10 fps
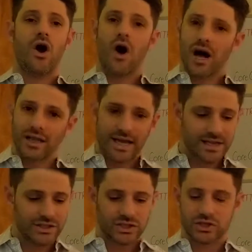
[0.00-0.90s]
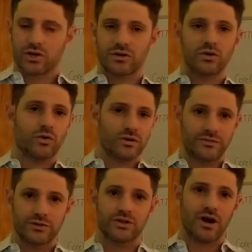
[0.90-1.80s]
All agents, current or
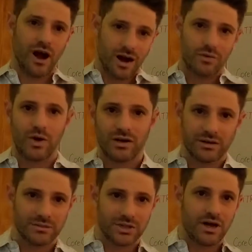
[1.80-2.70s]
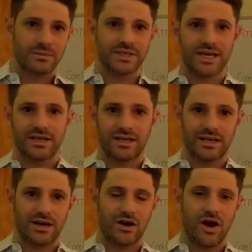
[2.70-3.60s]
future, are welcome to come attend it
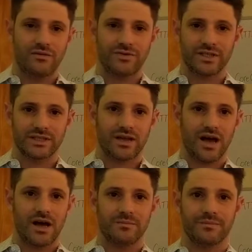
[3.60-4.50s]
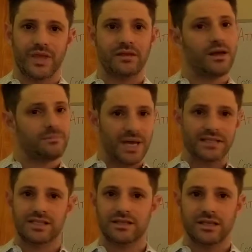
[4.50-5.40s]
in our office.
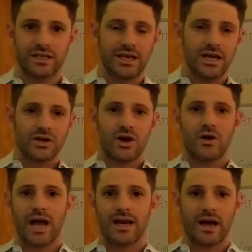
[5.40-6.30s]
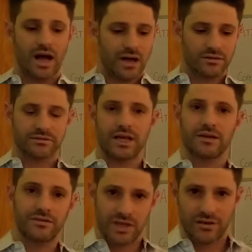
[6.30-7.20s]
Basically, go ahead, I'll
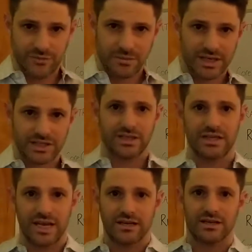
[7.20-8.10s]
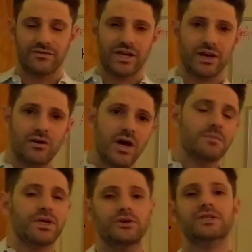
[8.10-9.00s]
give you the information at the end of the video,
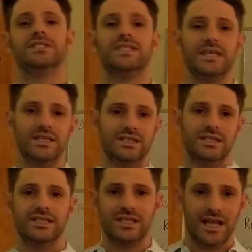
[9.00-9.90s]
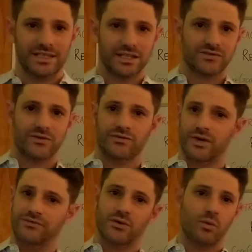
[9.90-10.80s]
but you could sit into these classes for
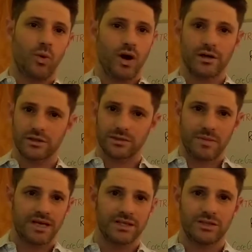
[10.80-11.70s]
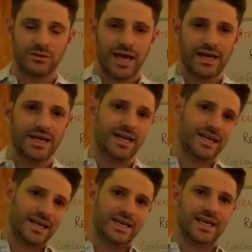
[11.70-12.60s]
free for one or as many as you can, and
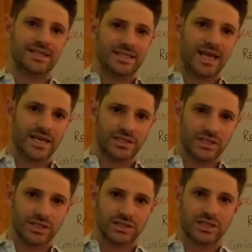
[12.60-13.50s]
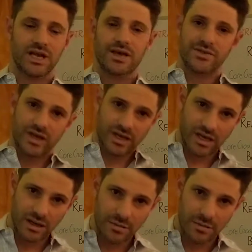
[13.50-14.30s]
it gets agents thinking